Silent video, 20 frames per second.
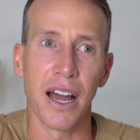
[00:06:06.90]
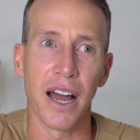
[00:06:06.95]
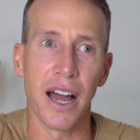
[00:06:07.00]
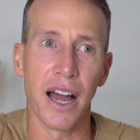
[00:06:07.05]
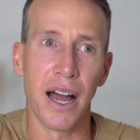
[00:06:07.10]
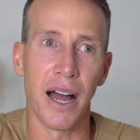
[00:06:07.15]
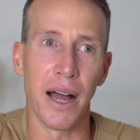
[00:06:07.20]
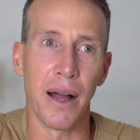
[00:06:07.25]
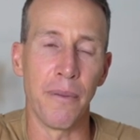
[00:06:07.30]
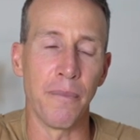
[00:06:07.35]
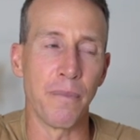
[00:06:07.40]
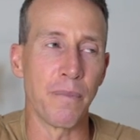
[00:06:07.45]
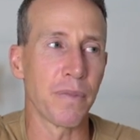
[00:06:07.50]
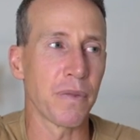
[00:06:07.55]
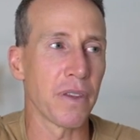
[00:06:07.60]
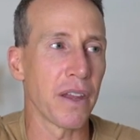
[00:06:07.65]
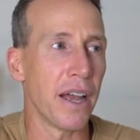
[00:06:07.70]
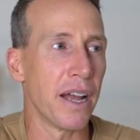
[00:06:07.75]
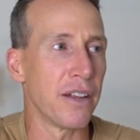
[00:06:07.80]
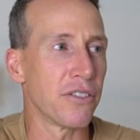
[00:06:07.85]

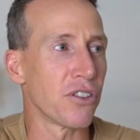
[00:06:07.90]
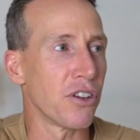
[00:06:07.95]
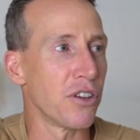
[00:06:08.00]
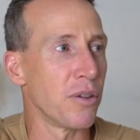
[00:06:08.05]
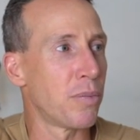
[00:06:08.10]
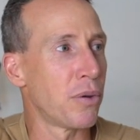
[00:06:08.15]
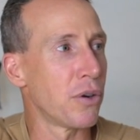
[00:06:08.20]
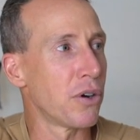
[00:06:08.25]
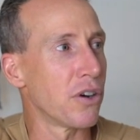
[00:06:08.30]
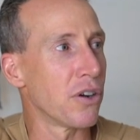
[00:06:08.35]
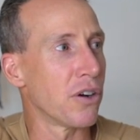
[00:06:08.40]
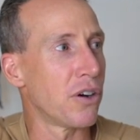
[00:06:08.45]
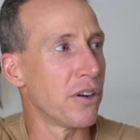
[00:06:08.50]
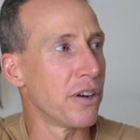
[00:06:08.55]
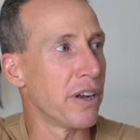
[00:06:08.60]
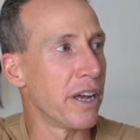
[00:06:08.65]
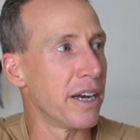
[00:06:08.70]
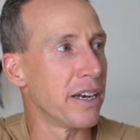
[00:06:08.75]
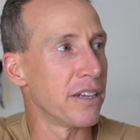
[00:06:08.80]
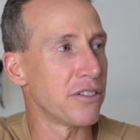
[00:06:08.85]
And so you put it
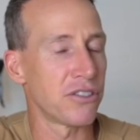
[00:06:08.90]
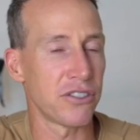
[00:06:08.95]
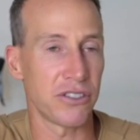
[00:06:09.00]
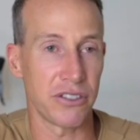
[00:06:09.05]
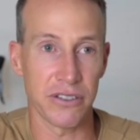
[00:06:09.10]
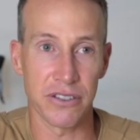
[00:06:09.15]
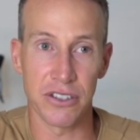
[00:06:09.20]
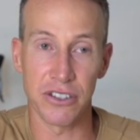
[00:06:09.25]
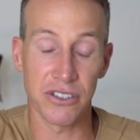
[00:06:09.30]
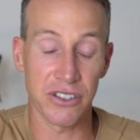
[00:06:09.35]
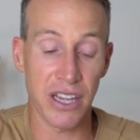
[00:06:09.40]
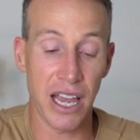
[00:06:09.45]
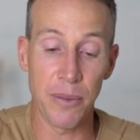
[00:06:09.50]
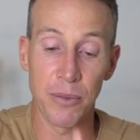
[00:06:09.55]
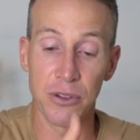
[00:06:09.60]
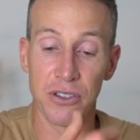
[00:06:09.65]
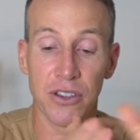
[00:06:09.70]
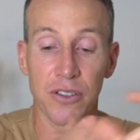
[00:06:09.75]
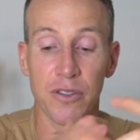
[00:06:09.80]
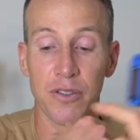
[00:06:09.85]
on and it's the same
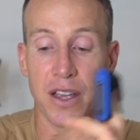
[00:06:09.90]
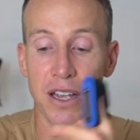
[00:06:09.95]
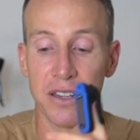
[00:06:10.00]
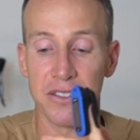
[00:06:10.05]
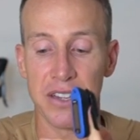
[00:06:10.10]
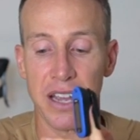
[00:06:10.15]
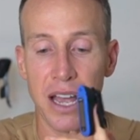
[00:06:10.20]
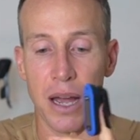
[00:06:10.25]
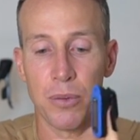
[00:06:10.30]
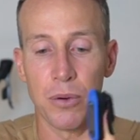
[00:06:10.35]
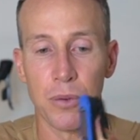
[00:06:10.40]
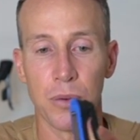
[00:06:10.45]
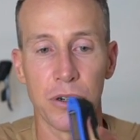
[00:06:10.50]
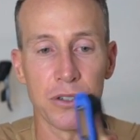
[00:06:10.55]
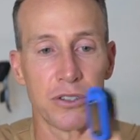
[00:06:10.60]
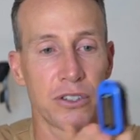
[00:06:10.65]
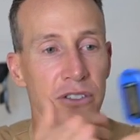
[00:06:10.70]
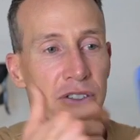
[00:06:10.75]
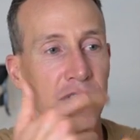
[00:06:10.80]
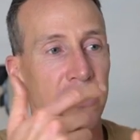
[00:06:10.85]
as the fancy Apple
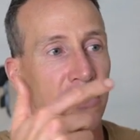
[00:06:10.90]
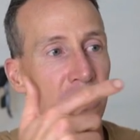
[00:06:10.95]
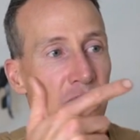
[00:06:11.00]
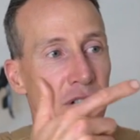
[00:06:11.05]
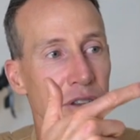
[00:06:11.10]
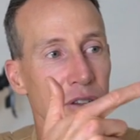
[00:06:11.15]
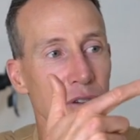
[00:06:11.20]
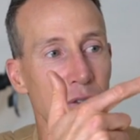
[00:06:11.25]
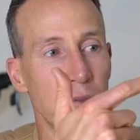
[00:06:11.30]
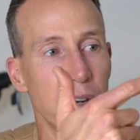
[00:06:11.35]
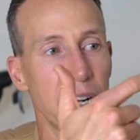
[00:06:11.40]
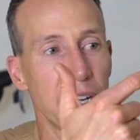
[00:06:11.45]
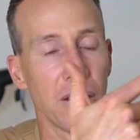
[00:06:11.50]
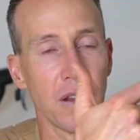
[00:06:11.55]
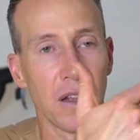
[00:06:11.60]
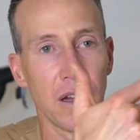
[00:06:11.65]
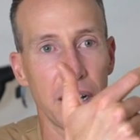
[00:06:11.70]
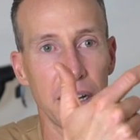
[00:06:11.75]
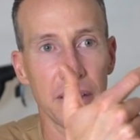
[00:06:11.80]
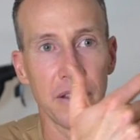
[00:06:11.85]
Watches. It's got a little red
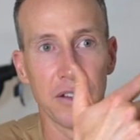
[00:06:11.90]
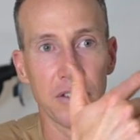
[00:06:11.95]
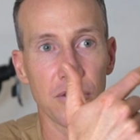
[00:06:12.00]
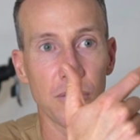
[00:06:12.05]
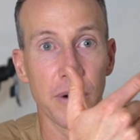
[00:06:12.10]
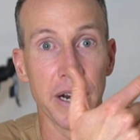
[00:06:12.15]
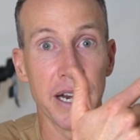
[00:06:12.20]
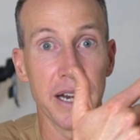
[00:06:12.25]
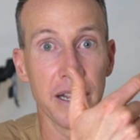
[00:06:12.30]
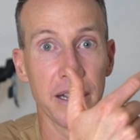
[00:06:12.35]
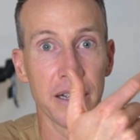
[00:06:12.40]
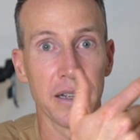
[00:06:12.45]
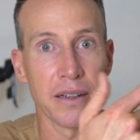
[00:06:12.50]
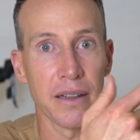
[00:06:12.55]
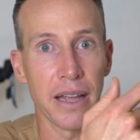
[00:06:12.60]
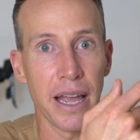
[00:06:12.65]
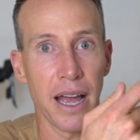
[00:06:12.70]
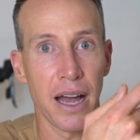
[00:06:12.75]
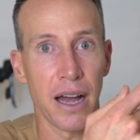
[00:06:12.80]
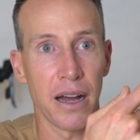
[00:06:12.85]
light that's reading
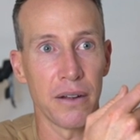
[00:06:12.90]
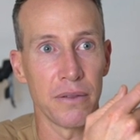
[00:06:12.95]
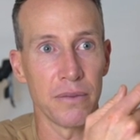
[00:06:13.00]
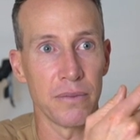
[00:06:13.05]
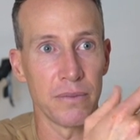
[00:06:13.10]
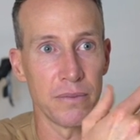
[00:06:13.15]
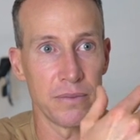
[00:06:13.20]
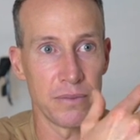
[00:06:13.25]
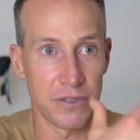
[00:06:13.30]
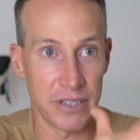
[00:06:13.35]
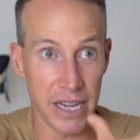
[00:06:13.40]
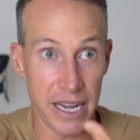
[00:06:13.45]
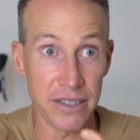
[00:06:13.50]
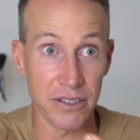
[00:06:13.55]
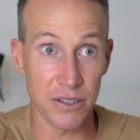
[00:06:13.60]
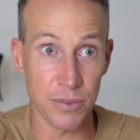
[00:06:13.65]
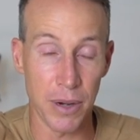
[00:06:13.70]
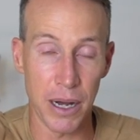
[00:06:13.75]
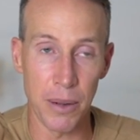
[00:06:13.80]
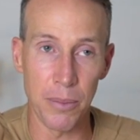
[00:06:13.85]
how
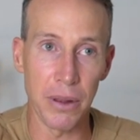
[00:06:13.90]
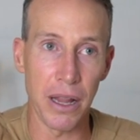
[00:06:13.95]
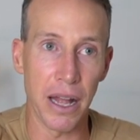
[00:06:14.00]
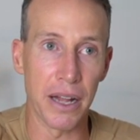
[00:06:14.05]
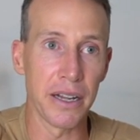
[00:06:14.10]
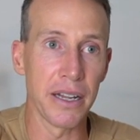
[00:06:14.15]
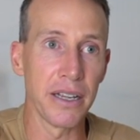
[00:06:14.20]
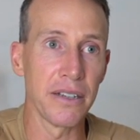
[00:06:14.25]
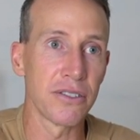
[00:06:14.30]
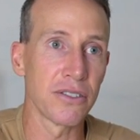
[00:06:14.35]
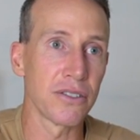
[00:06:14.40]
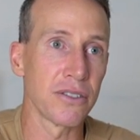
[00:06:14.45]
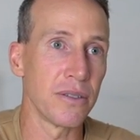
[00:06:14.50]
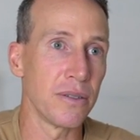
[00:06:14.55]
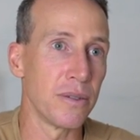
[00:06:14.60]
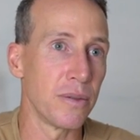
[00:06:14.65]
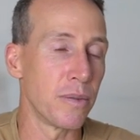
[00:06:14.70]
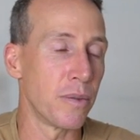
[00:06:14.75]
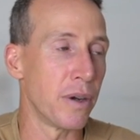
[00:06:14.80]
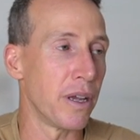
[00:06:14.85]
dense my blood is
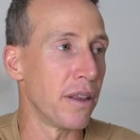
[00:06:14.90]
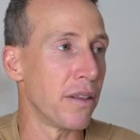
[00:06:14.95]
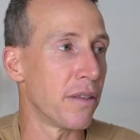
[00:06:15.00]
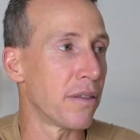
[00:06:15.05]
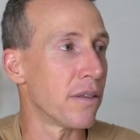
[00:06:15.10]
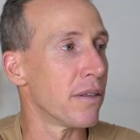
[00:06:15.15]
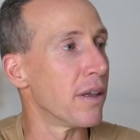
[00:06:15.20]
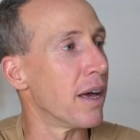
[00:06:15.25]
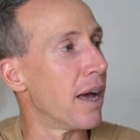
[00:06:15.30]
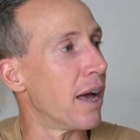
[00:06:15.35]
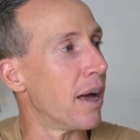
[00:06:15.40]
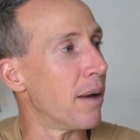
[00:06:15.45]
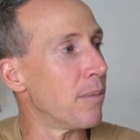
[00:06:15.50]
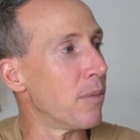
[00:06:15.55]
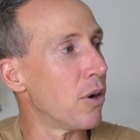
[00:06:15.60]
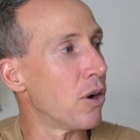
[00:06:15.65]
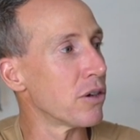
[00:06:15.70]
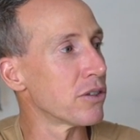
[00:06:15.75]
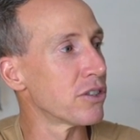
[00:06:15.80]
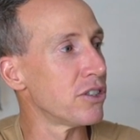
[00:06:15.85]
with
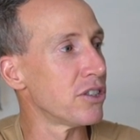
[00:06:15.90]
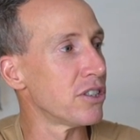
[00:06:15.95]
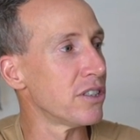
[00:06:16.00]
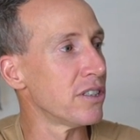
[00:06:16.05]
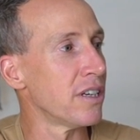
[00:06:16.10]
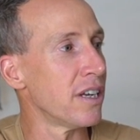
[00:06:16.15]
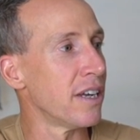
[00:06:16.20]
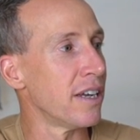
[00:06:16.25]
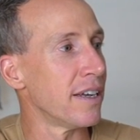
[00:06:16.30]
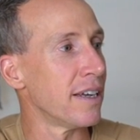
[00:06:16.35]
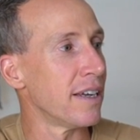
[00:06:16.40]
oxygen.